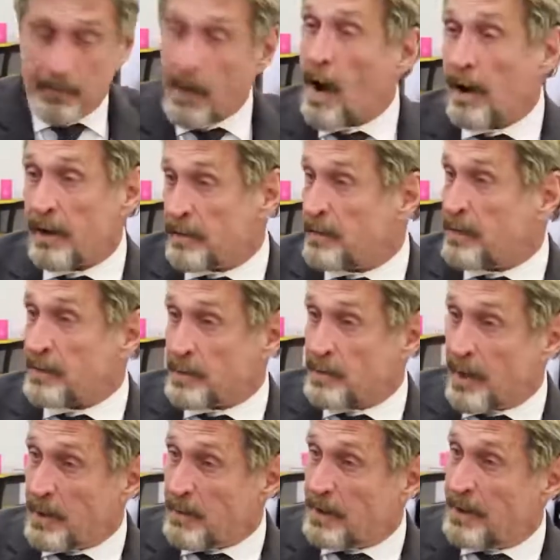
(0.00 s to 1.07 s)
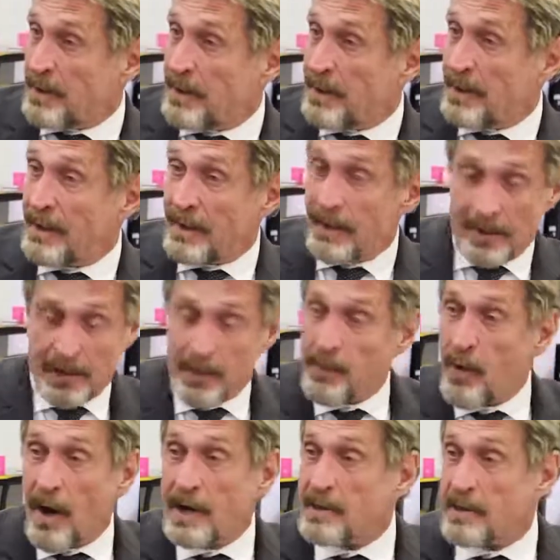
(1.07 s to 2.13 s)
politics maybe, the
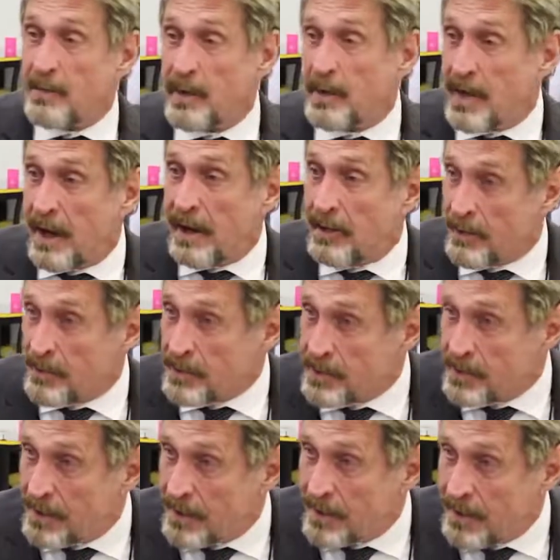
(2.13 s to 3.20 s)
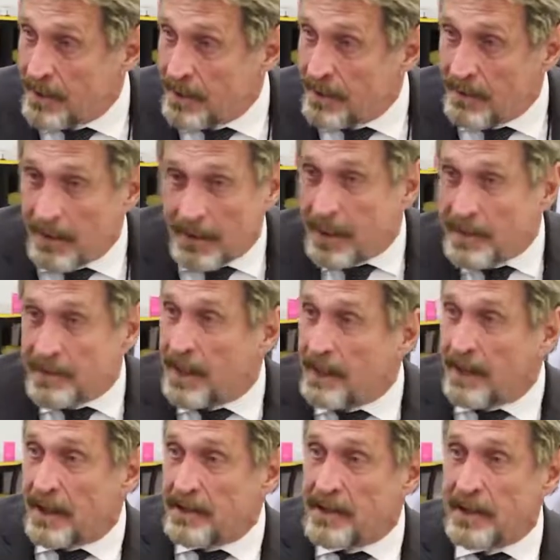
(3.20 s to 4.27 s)
price of potatoes. And
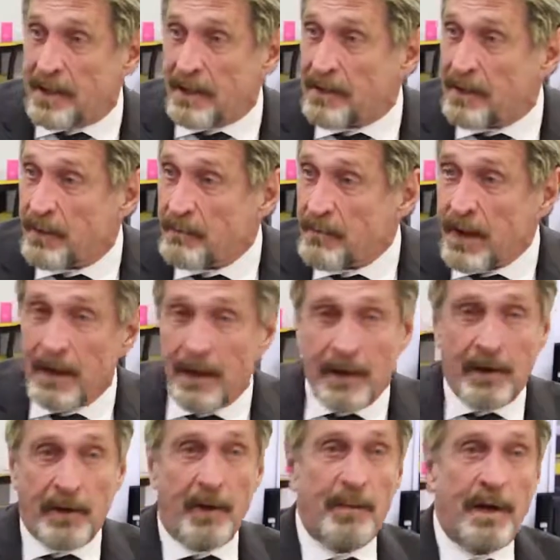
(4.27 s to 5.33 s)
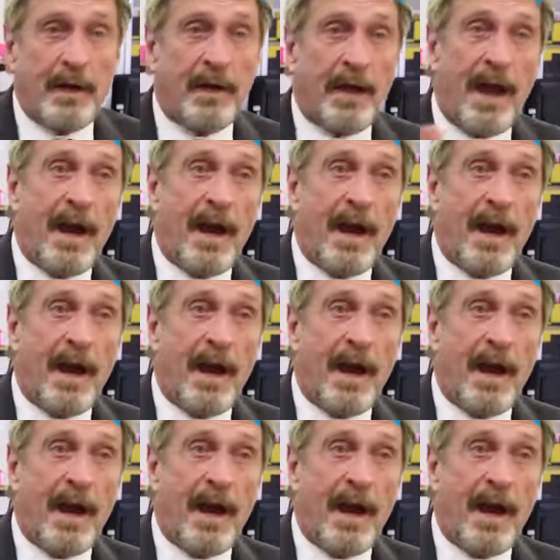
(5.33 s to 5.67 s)
that's it. You meet a